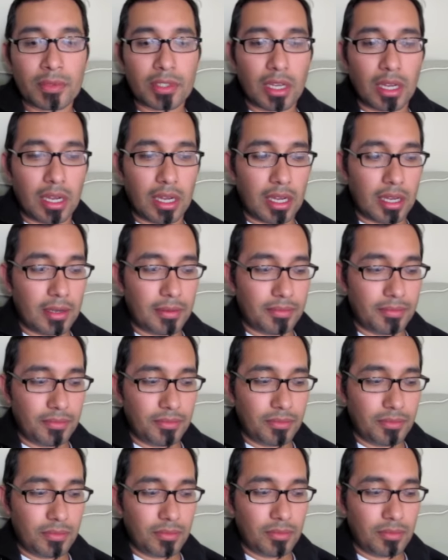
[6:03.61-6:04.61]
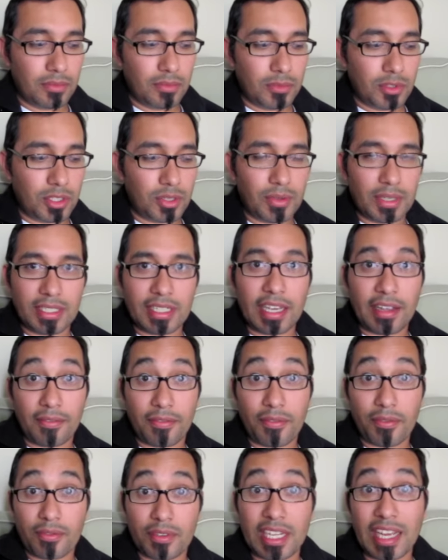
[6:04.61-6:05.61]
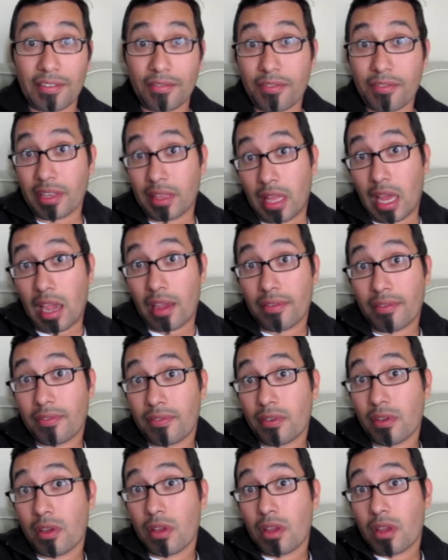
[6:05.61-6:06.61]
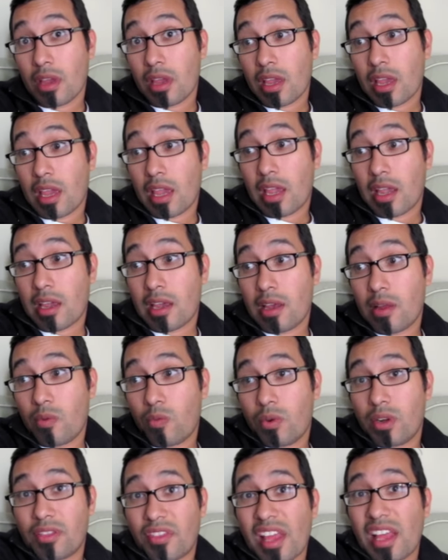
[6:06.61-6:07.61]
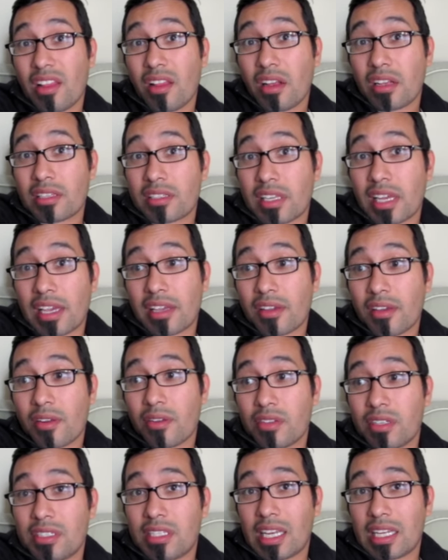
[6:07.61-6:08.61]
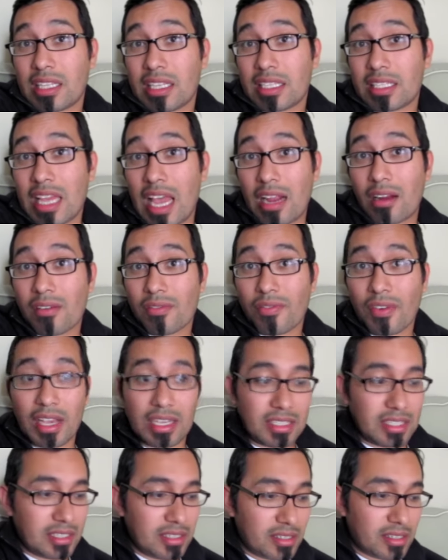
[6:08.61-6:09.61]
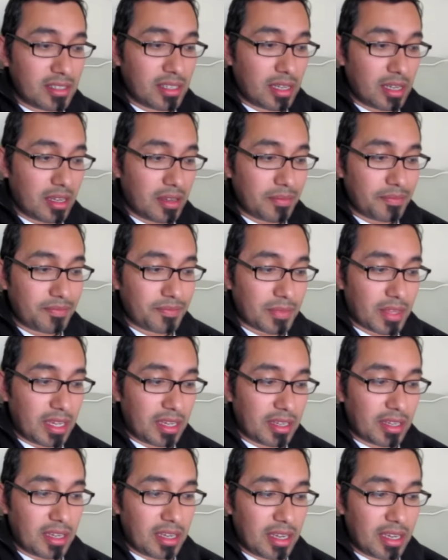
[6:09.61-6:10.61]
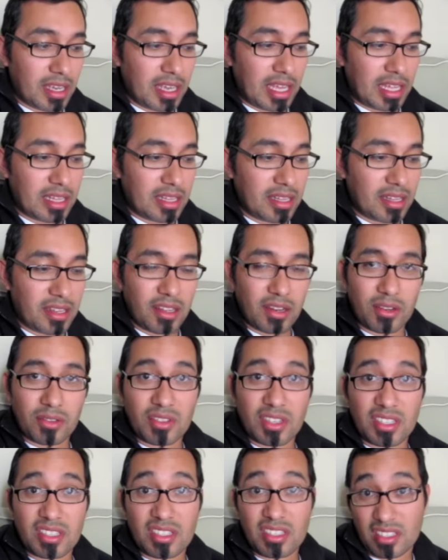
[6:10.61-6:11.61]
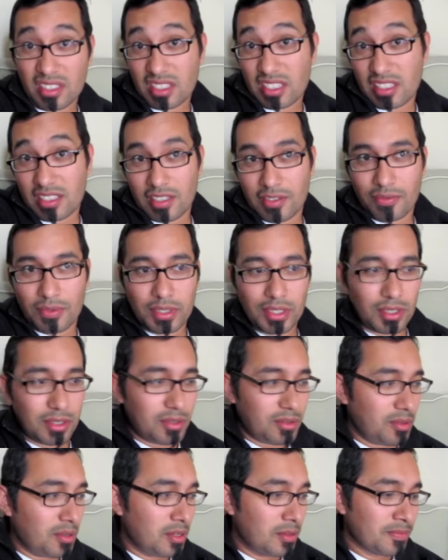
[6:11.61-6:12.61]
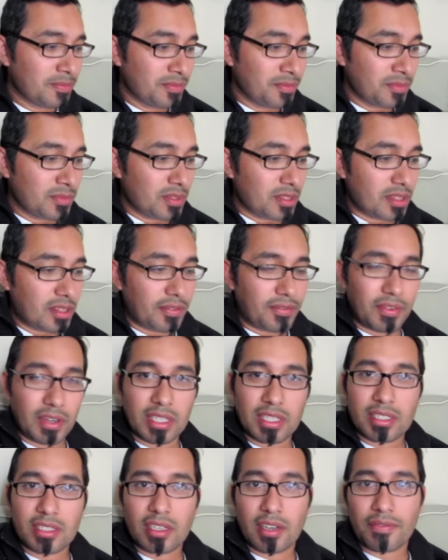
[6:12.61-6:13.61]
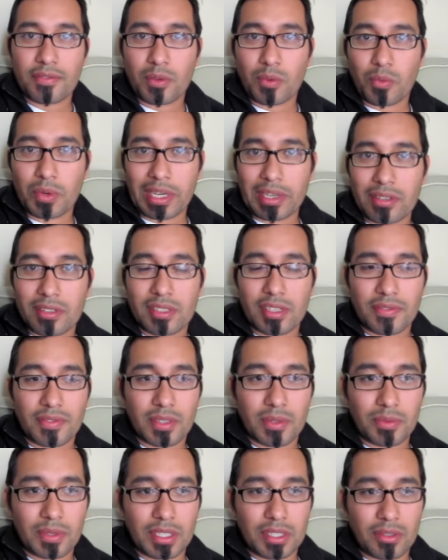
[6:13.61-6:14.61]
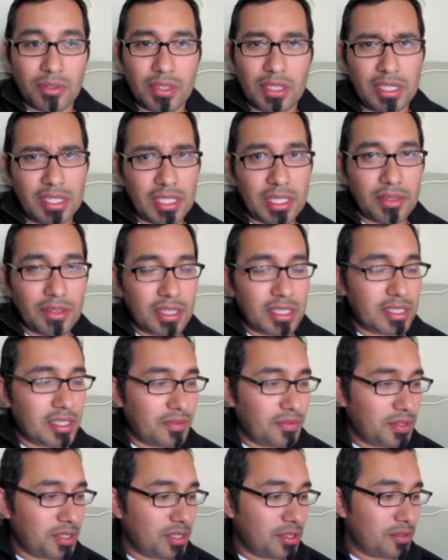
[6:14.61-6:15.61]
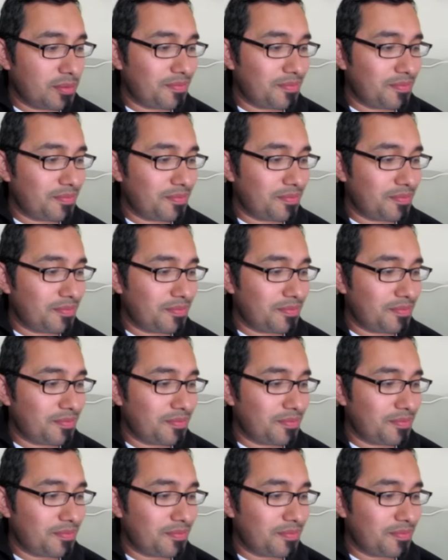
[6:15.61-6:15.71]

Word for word: Um, to a debt debt life and what that looks like. You know, the daily sacrifices. Um, again, you know, the silly stuff we do, the fun stuff, the weird stuff that we do, the serious stuff we do.